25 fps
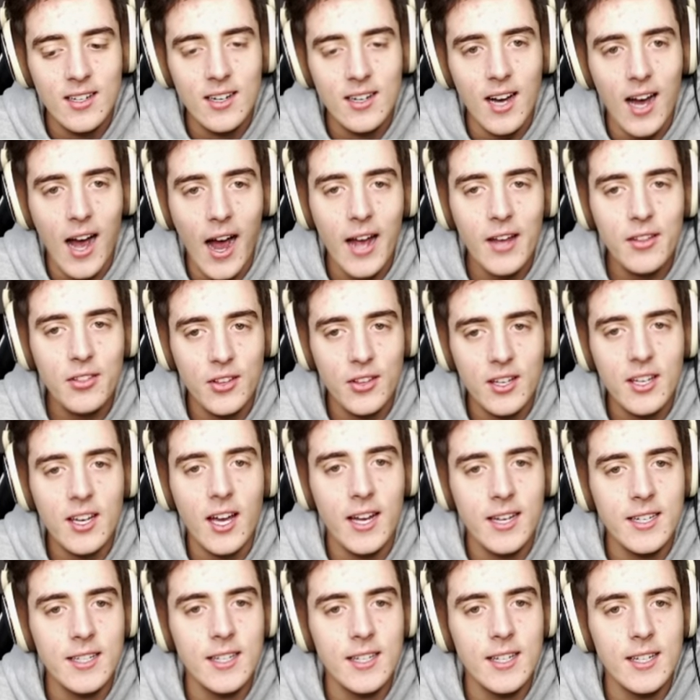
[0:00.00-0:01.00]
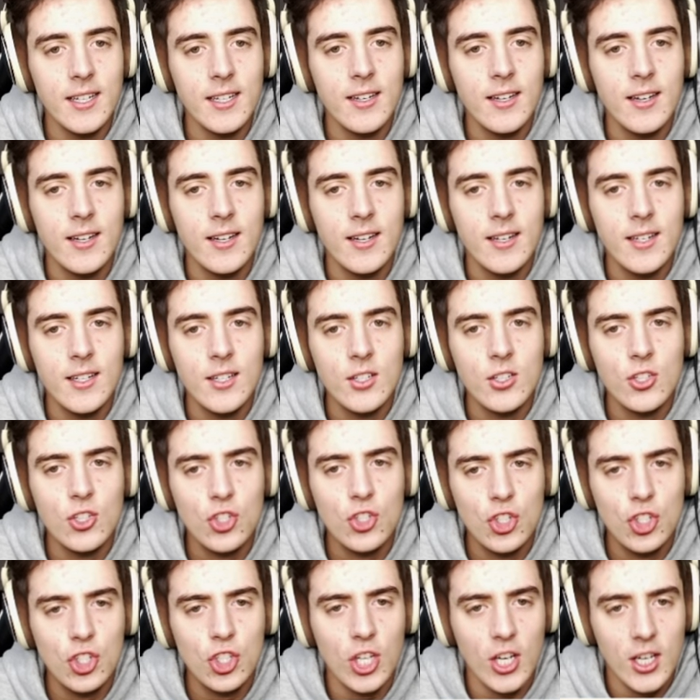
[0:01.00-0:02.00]
I think I need
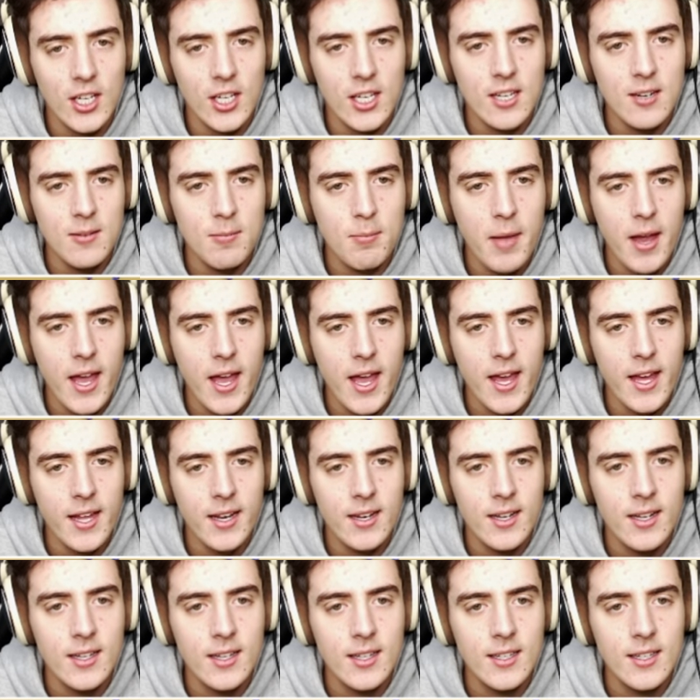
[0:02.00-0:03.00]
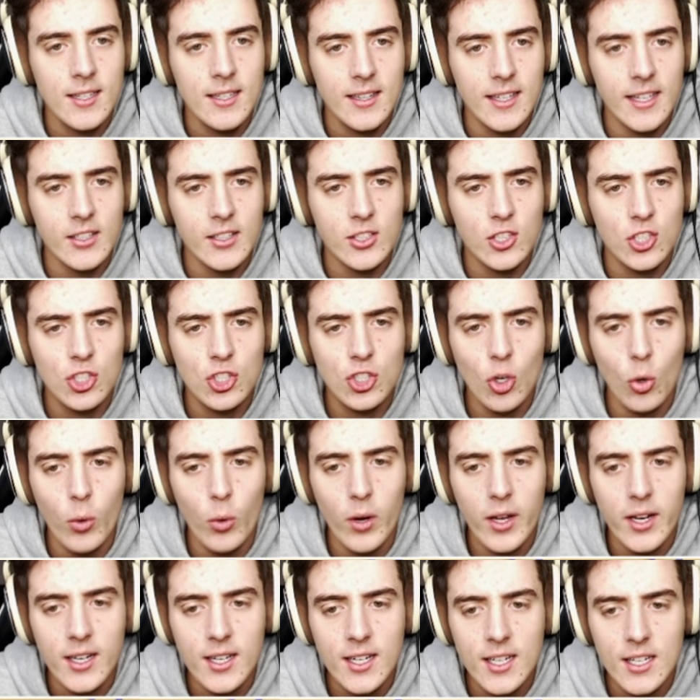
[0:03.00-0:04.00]
Chicken Man. Let's do
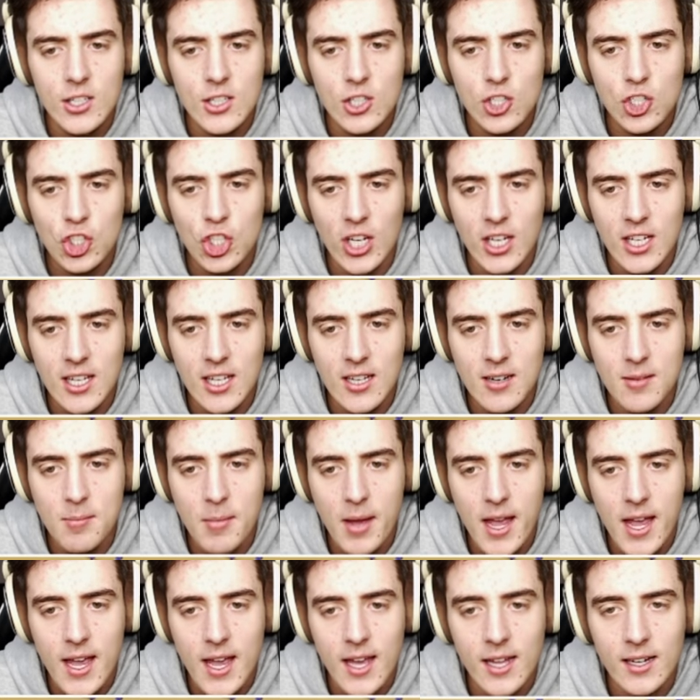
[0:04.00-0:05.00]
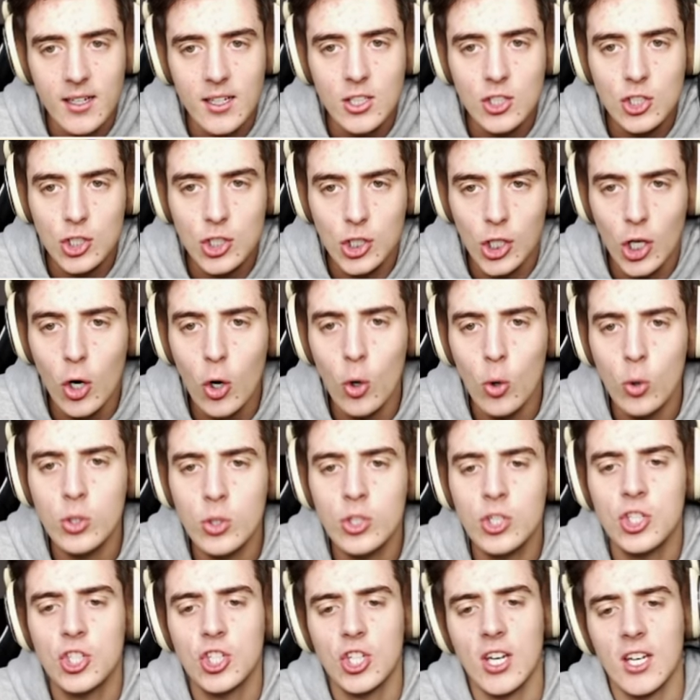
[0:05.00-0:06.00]
it. Chicken Man. Two
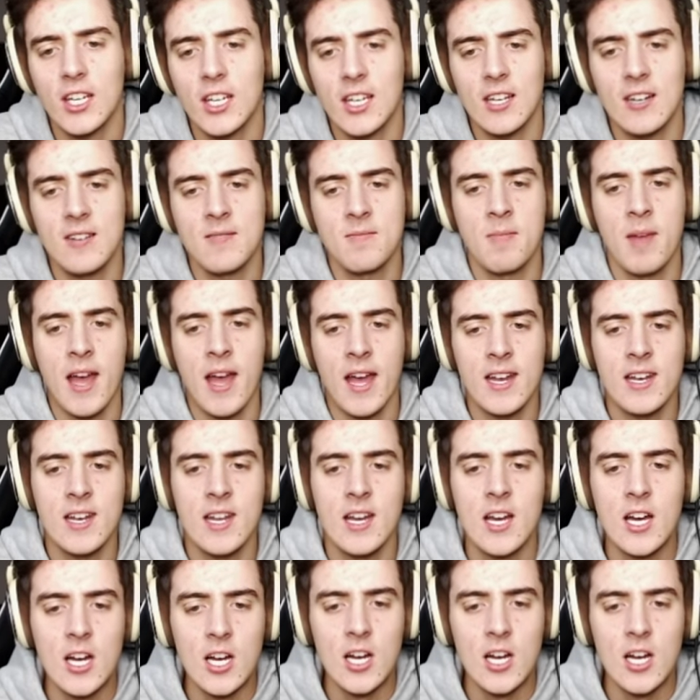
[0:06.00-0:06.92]
Chicken Men.